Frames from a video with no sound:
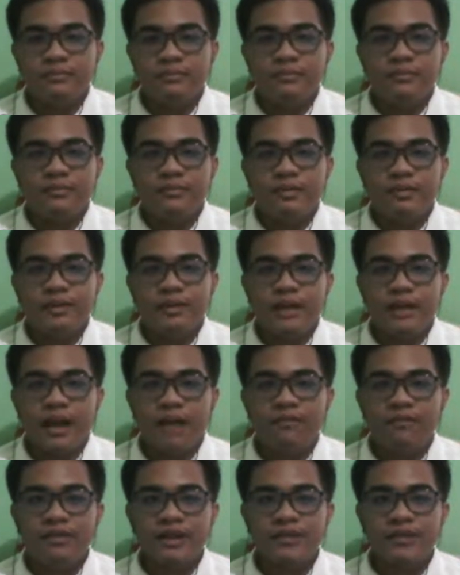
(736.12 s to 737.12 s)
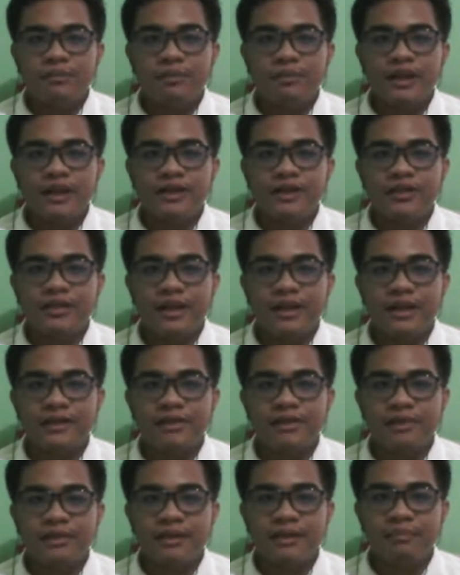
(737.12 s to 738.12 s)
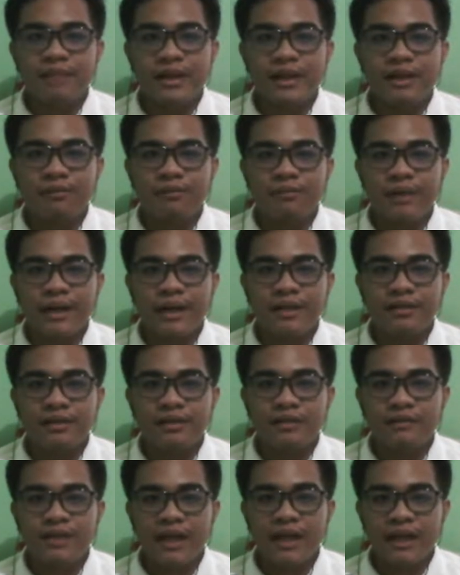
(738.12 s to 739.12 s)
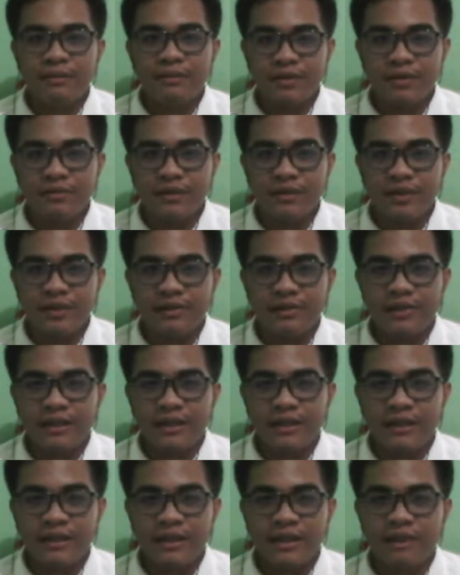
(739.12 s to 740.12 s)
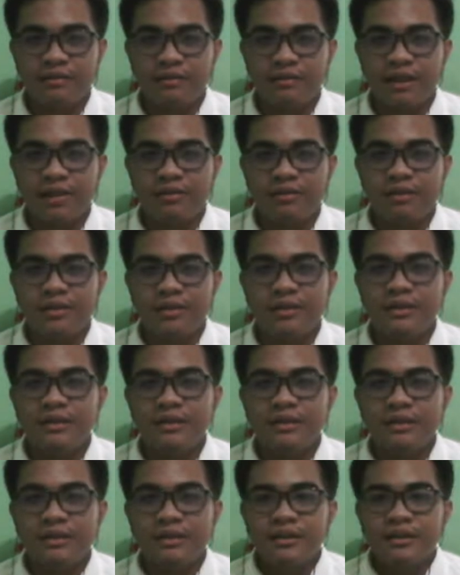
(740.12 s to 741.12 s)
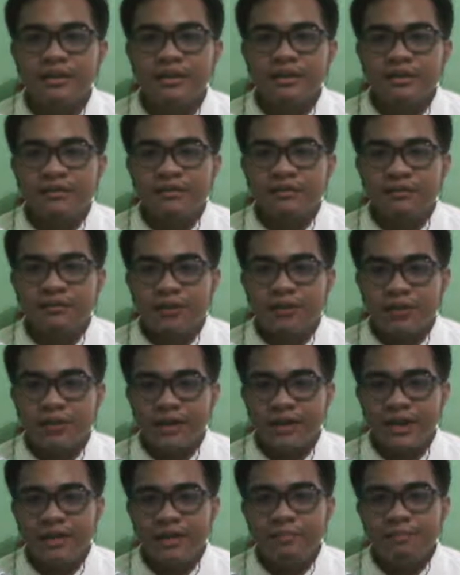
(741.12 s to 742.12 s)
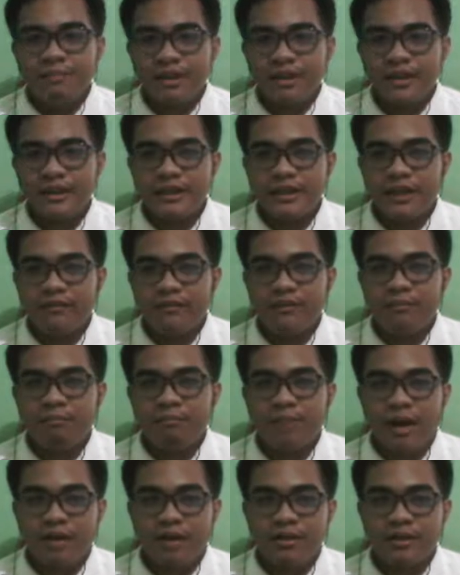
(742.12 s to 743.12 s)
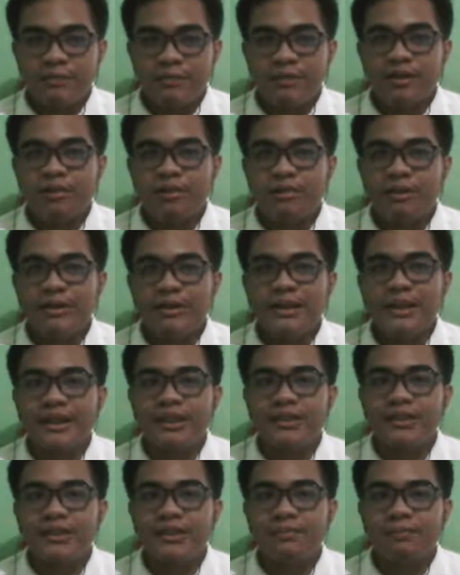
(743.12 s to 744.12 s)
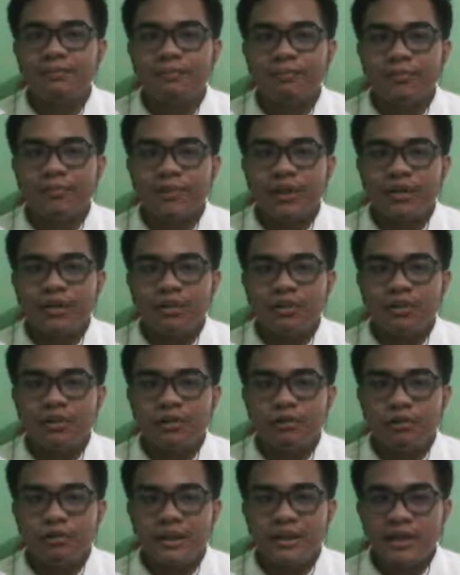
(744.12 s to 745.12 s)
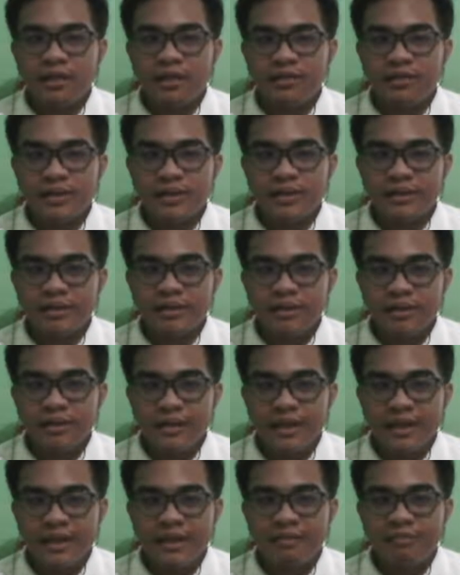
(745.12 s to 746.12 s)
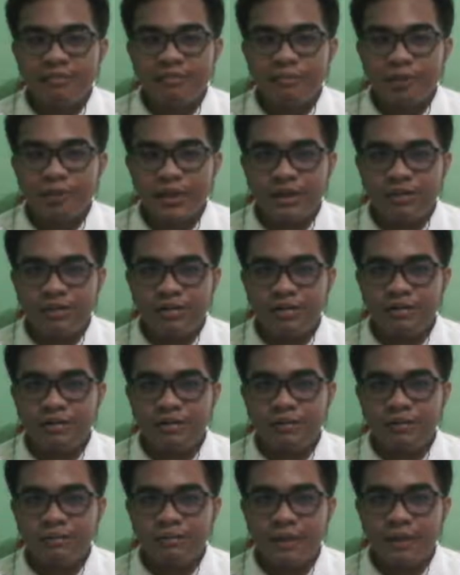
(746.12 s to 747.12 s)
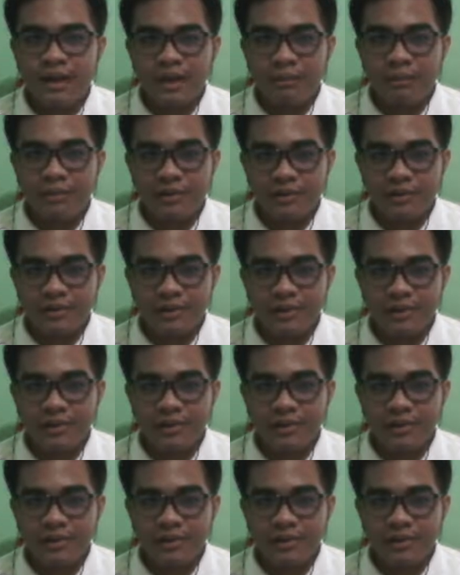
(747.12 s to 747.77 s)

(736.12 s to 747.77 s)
The average pressure exerted by the weight of the atmosphere is at around 14.7 pounds per square inch, or 1013.2 millibars.